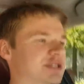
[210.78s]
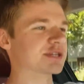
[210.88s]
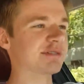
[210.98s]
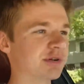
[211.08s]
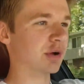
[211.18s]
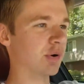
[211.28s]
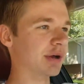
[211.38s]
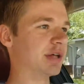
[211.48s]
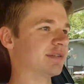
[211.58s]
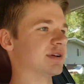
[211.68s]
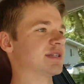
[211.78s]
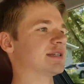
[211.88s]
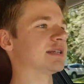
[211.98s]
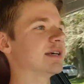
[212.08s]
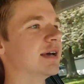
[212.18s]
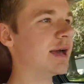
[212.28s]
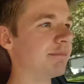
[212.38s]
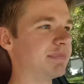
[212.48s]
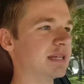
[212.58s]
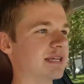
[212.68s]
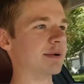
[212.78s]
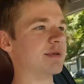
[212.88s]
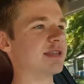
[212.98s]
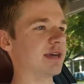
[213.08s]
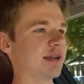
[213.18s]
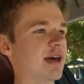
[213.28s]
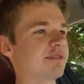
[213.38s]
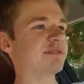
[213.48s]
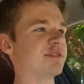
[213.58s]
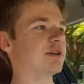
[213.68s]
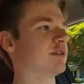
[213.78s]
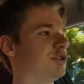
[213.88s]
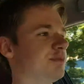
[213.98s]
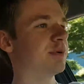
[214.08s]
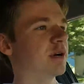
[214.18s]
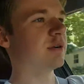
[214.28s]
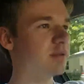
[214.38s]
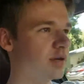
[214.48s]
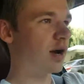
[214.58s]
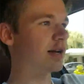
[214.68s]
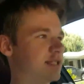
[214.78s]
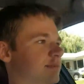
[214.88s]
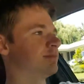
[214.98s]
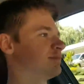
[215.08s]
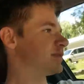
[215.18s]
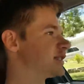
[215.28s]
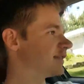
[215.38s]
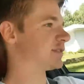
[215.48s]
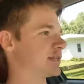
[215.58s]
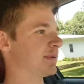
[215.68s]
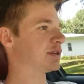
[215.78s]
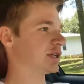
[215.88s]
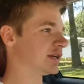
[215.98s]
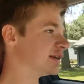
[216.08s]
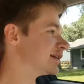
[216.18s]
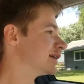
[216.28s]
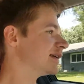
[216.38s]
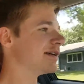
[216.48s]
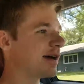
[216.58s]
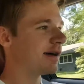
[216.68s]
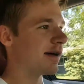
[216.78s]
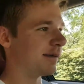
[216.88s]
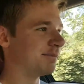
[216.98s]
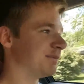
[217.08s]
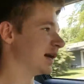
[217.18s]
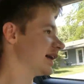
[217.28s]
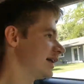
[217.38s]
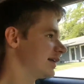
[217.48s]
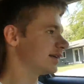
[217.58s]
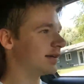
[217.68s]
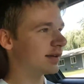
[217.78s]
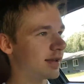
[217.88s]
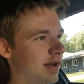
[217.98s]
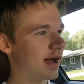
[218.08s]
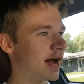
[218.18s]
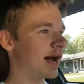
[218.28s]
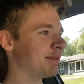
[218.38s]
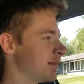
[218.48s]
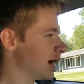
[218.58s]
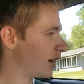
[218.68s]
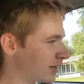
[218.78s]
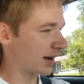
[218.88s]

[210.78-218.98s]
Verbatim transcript: could just go full coilovers and be done with it and have super awesome stiff suspension. But I'm on